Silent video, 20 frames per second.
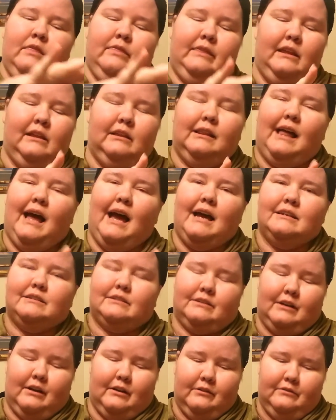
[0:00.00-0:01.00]
the
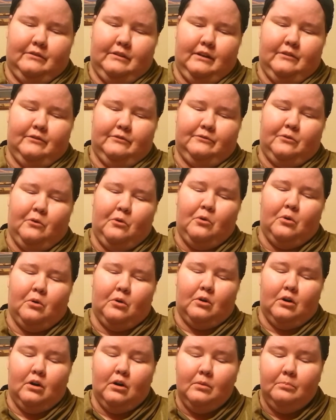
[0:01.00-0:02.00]
last of the
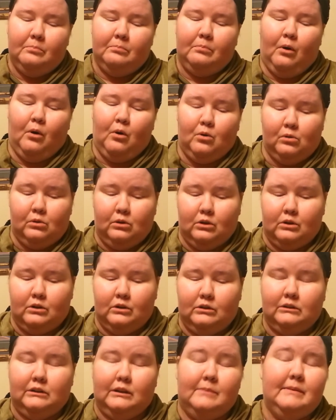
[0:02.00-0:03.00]
4
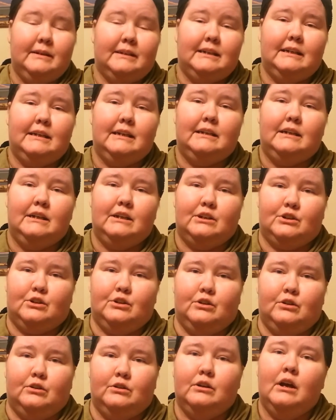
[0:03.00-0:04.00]
Polar limited
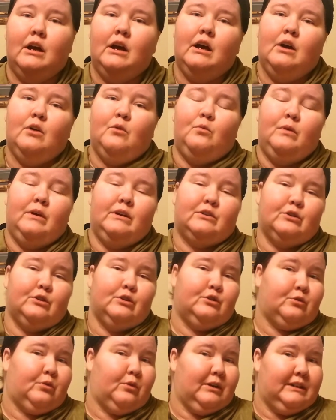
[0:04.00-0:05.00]
edition
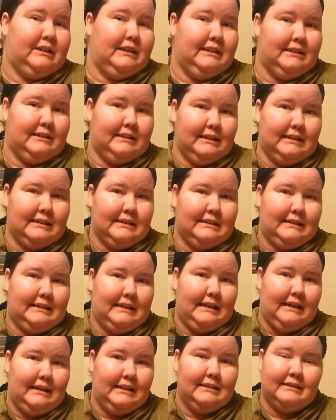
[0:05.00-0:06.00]
Winter
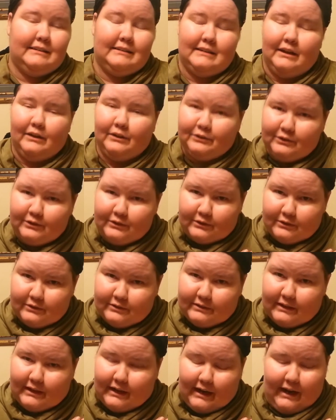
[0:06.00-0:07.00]
2016
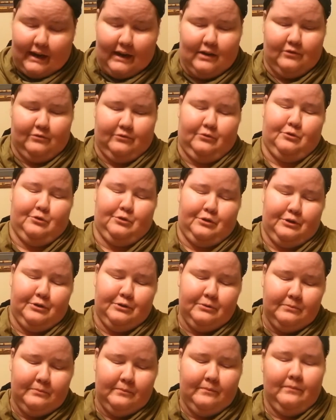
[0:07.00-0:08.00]
seltzers that I have for
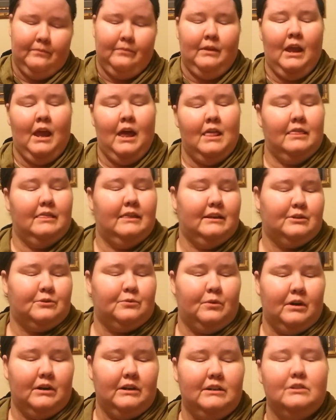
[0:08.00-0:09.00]
you. This
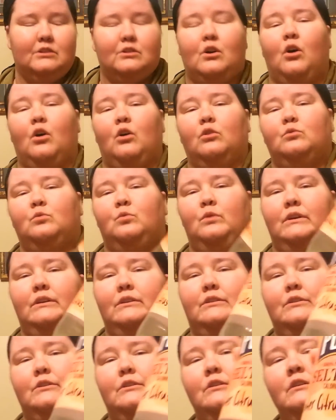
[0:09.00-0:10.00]
one is called
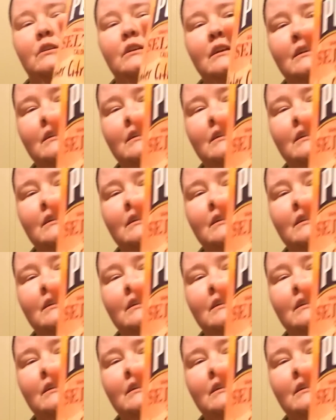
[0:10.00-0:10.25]
Winter